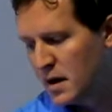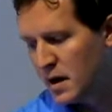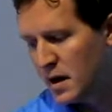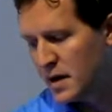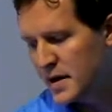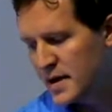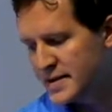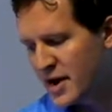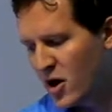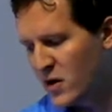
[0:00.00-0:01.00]
Uh, and
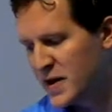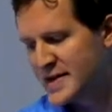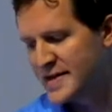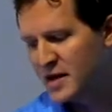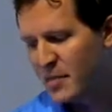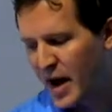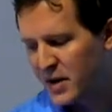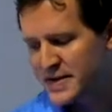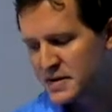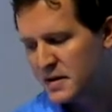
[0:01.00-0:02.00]
so this isn't
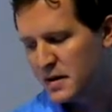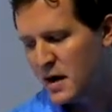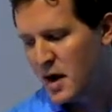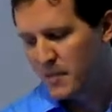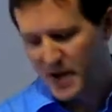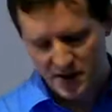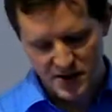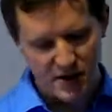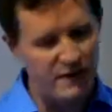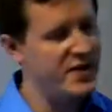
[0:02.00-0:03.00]
about uh, making
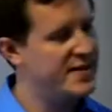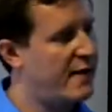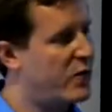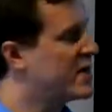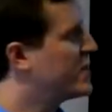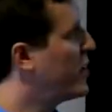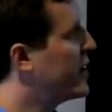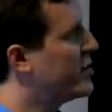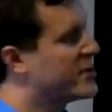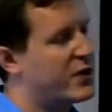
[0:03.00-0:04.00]
sure that free software is
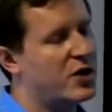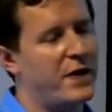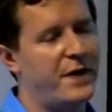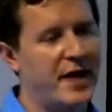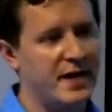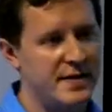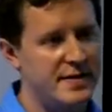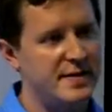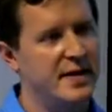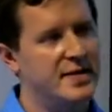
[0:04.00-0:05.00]
only used for good
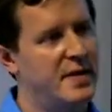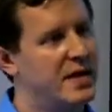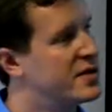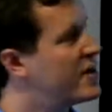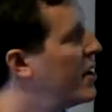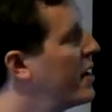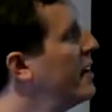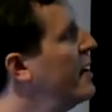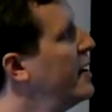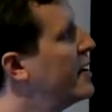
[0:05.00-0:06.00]
things. It's making sure
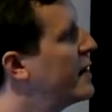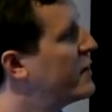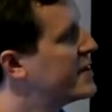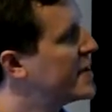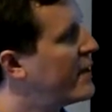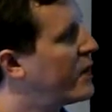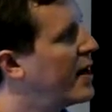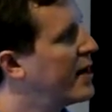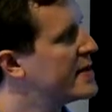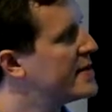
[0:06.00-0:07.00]
that free
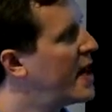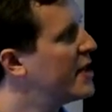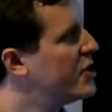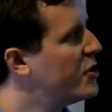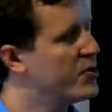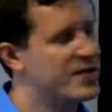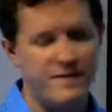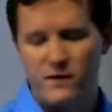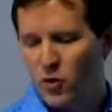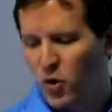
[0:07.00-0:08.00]
software is not used
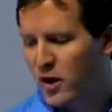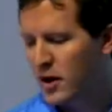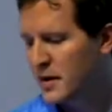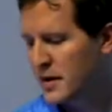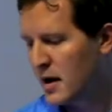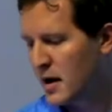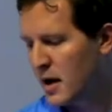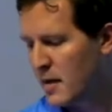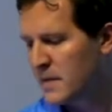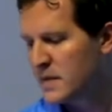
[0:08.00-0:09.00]
for,
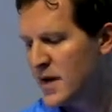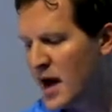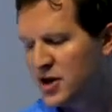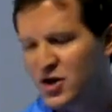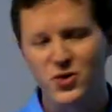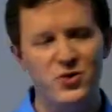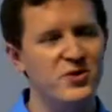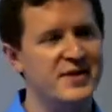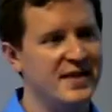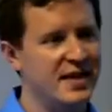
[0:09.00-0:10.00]
um, not
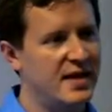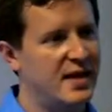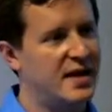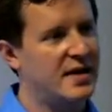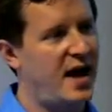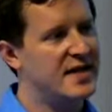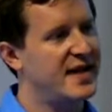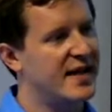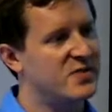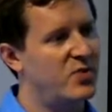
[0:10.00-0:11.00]
used in
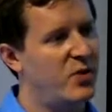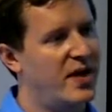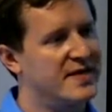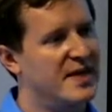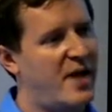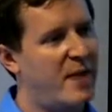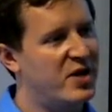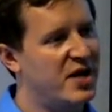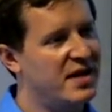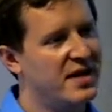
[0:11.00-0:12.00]
contexts where what ends up
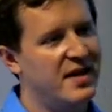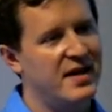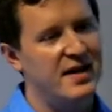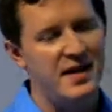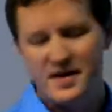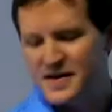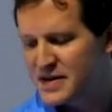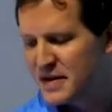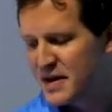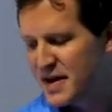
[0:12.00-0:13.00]
happening
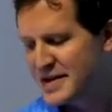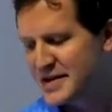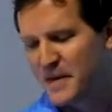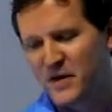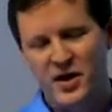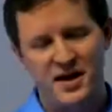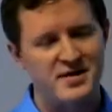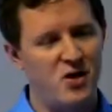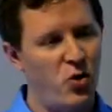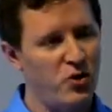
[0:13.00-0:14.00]
is it's subverting
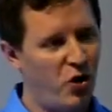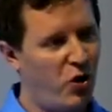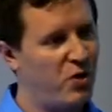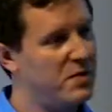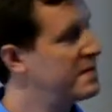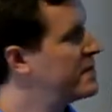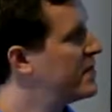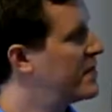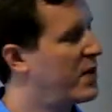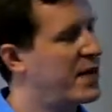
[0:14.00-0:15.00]
its own goal.
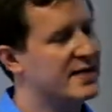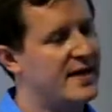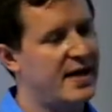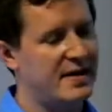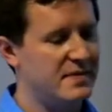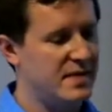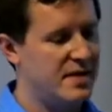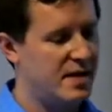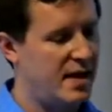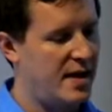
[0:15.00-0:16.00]
You know, things like
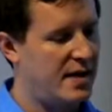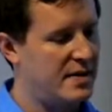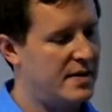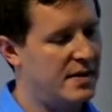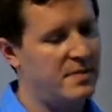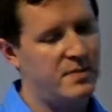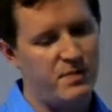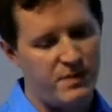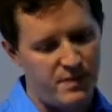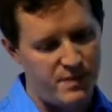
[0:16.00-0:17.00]
uh,
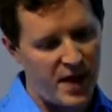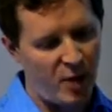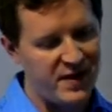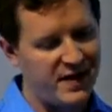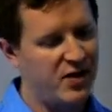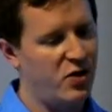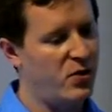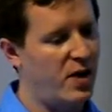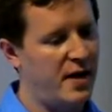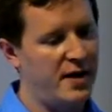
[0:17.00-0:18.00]
helping the Kindle
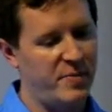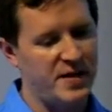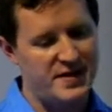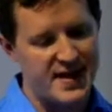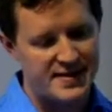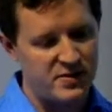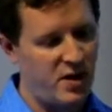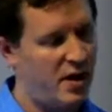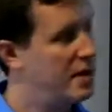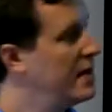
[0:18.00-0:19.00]
run, helping the Tesla
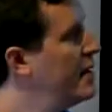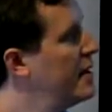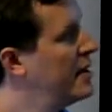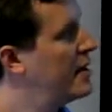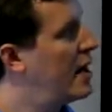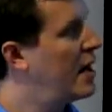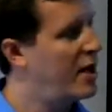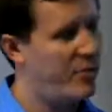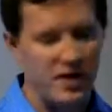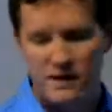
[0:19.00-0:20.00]
run, uh,
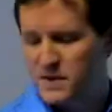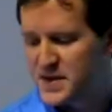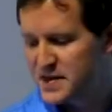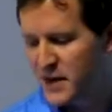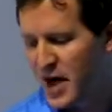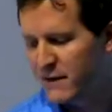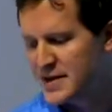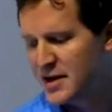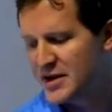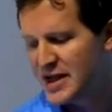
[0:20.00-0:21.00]
helping the, the spying
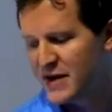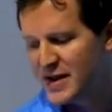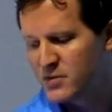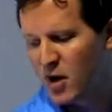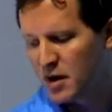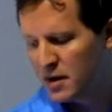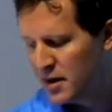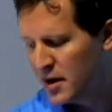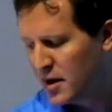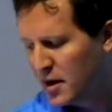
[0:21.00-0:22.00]
Vizio TVs run.
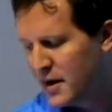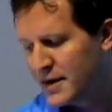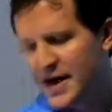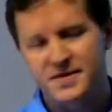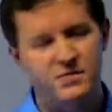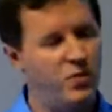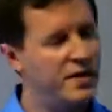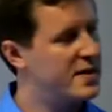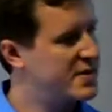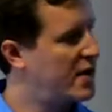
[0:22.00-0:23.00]
That's
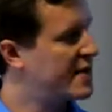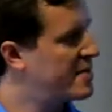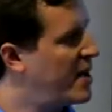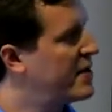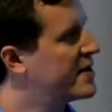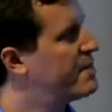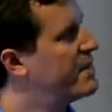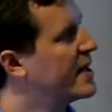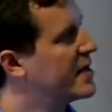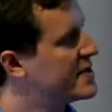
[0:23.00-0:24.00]
what this talk is about,
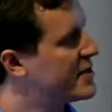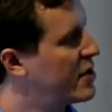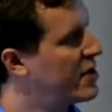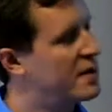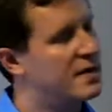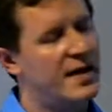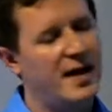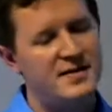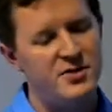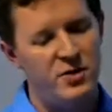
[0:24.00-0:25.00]
being concerned
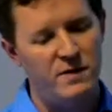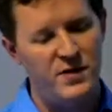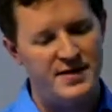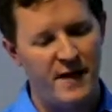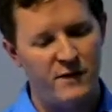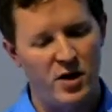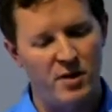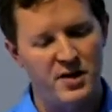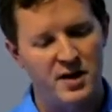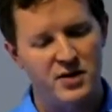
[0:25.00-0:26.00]
as to free software
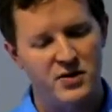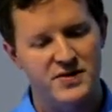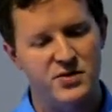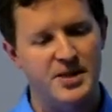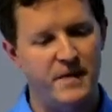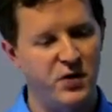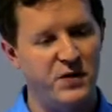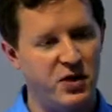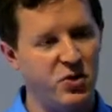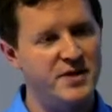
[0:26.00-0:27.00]
being used to
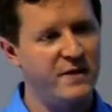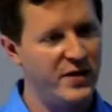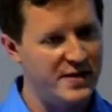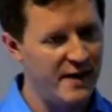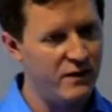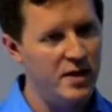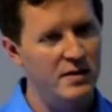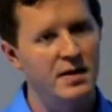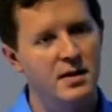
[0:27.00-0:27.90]
subvert the goals of free software.